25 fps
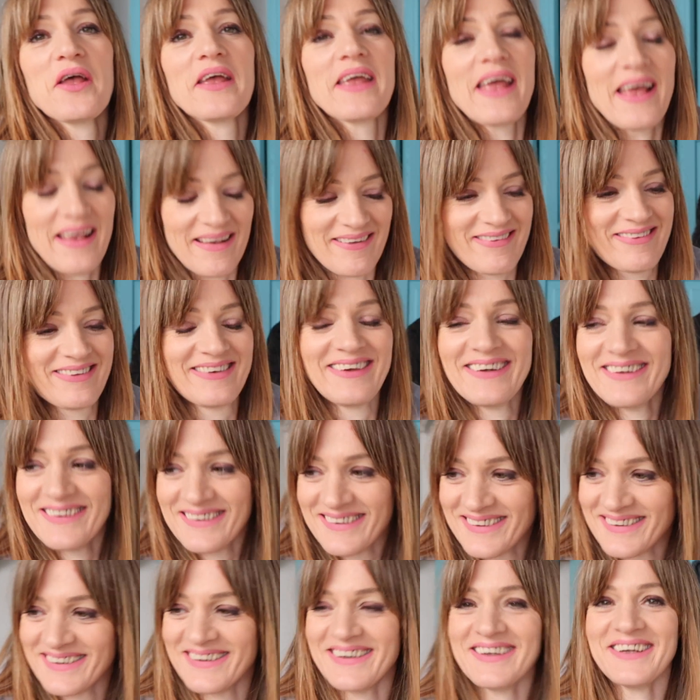Yes.
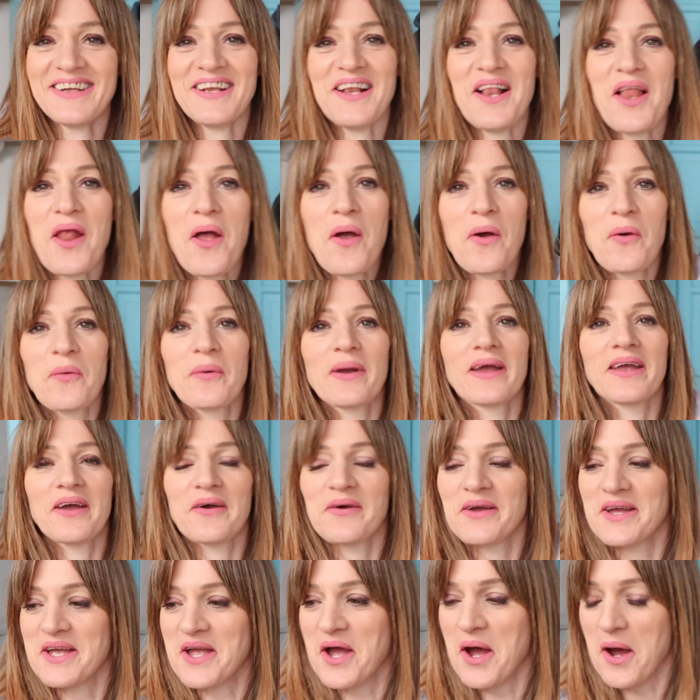We're
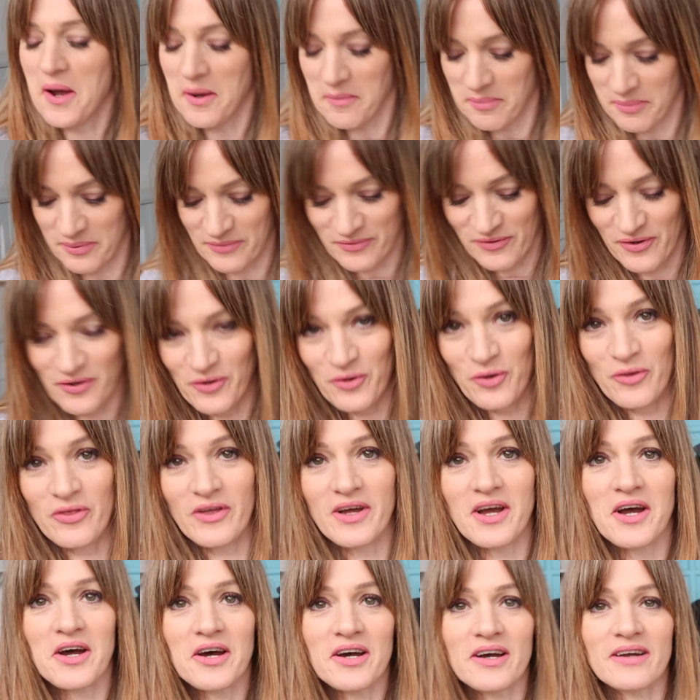going up to
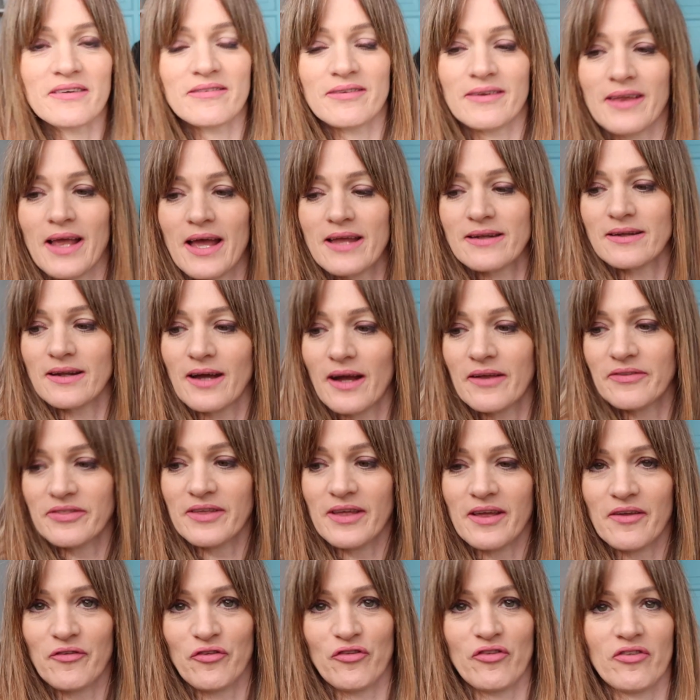the car to get
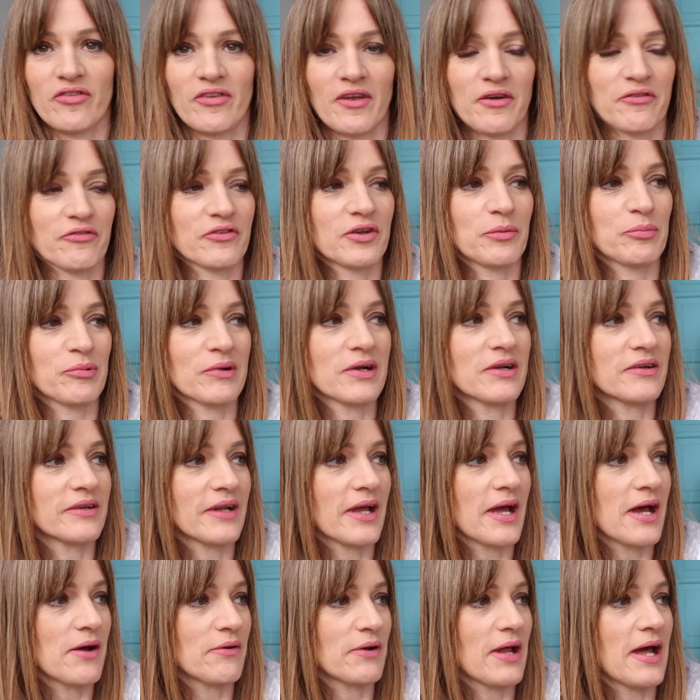other stuff to bring
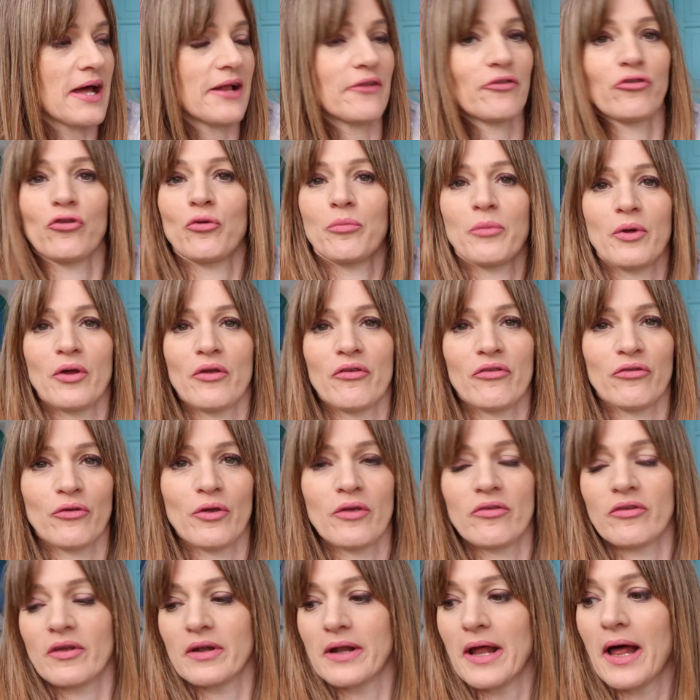down, and Tommaso
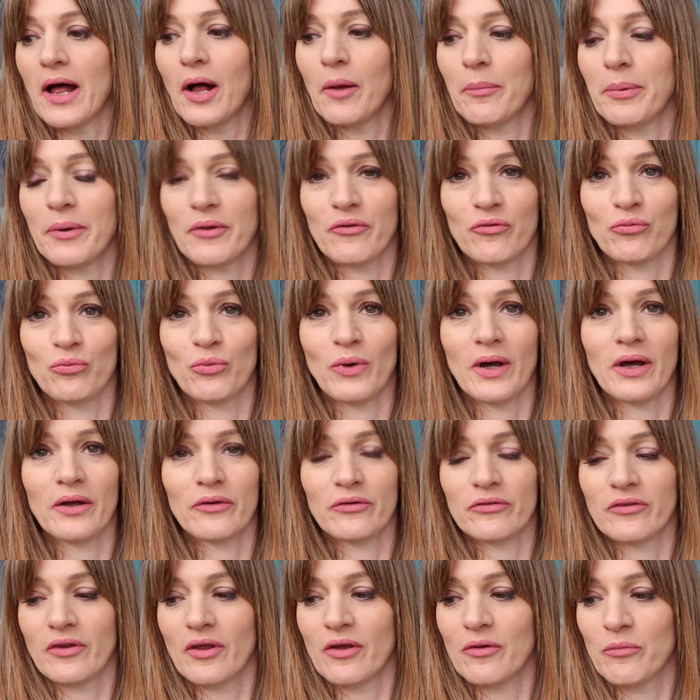is going to help as
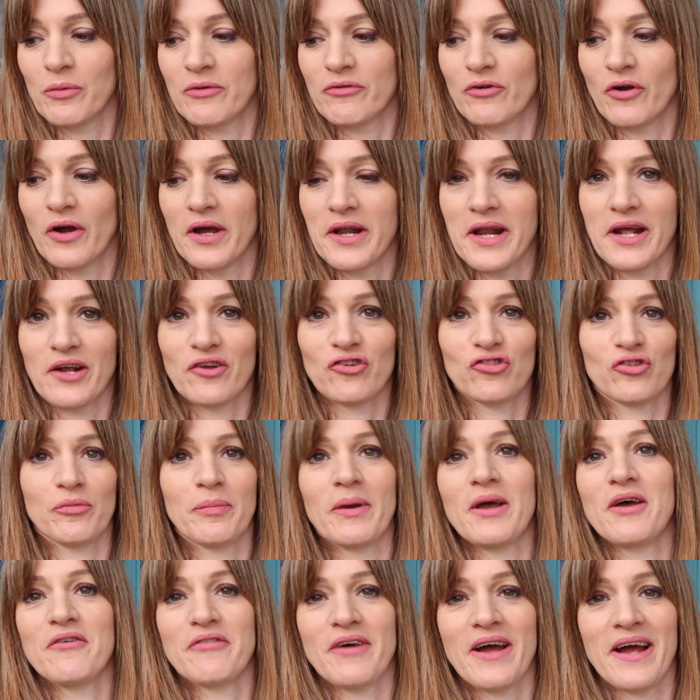well. So we've got an extra
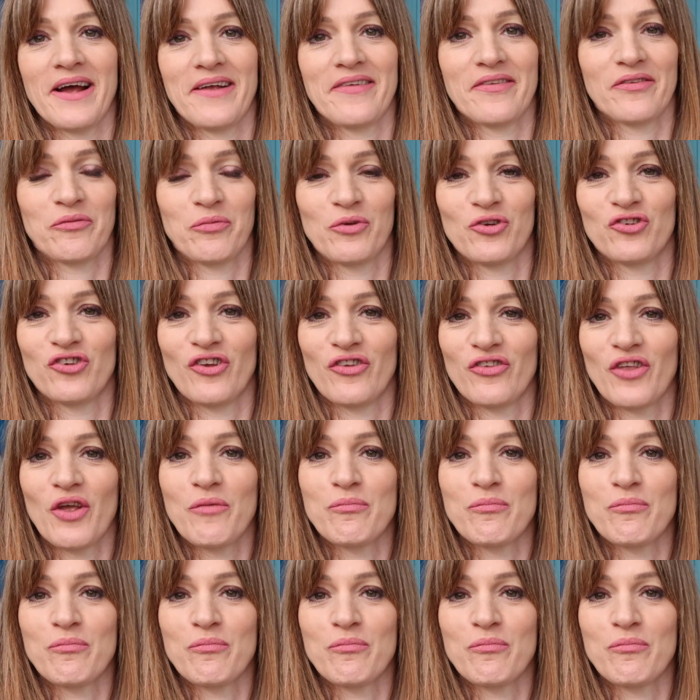pair of hands, which is